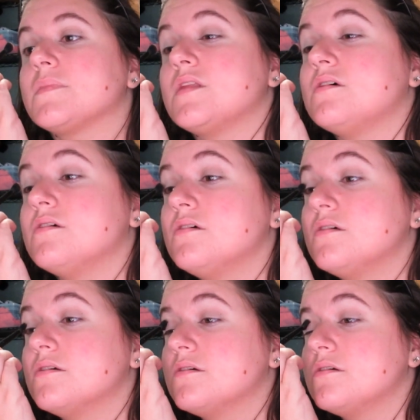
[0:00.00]
Ugh
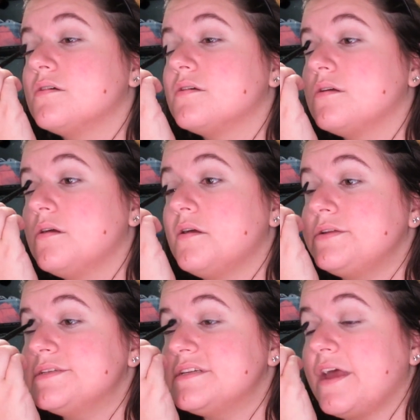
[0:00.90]

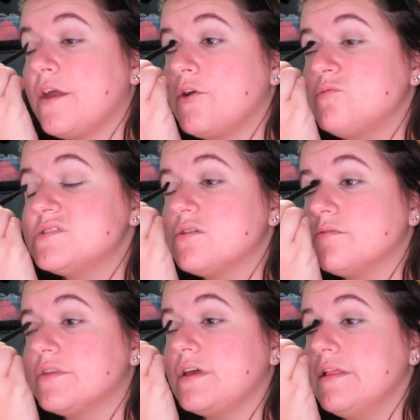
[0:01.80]
and today it was
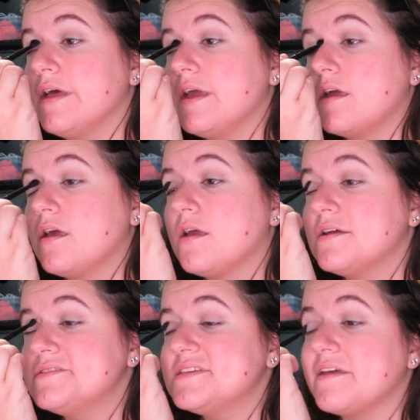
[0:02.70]
only like
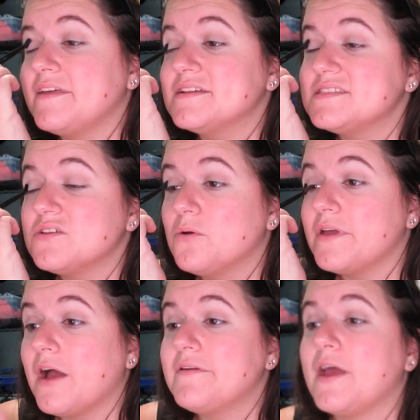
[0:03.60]
I think it's sold
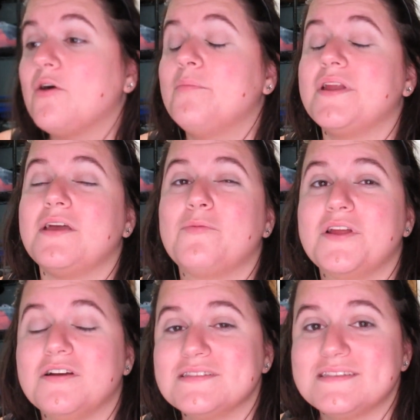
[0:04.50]
out now but it
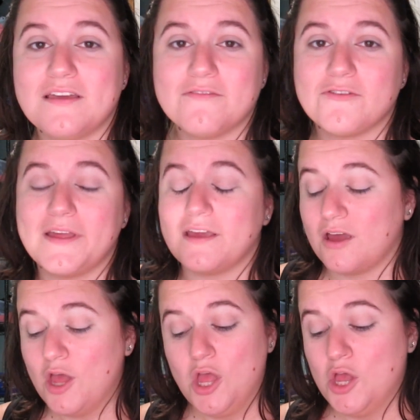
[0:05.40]
went on sale for like
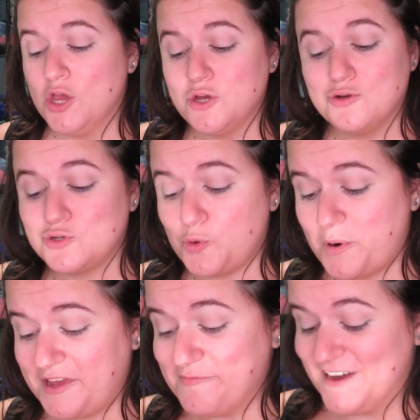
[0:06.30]

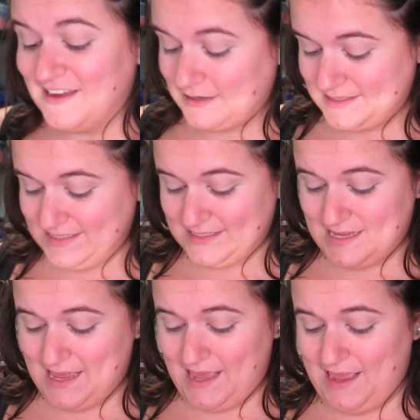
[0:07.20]
20 bucks
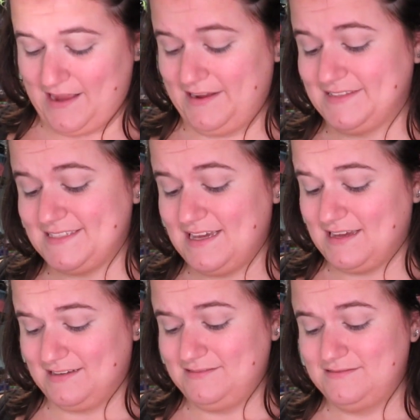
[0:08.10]
and it's
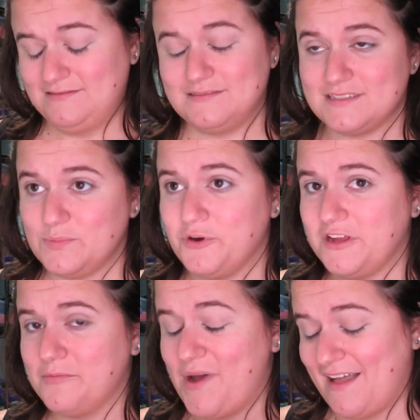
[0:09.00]
a it's a pretty
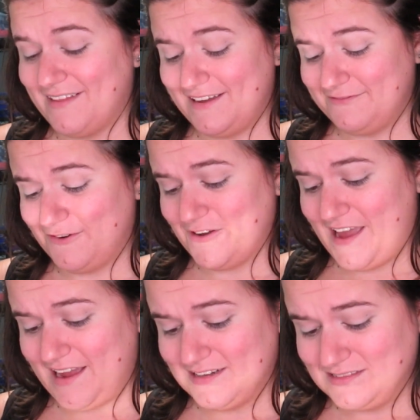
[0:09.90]
good palette for
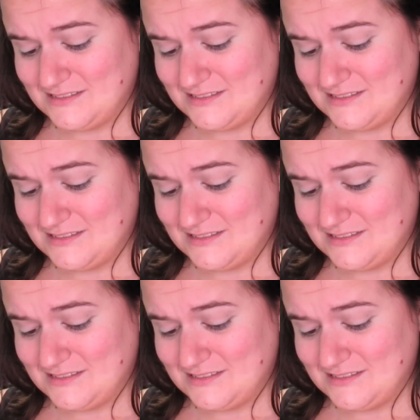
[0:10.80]
that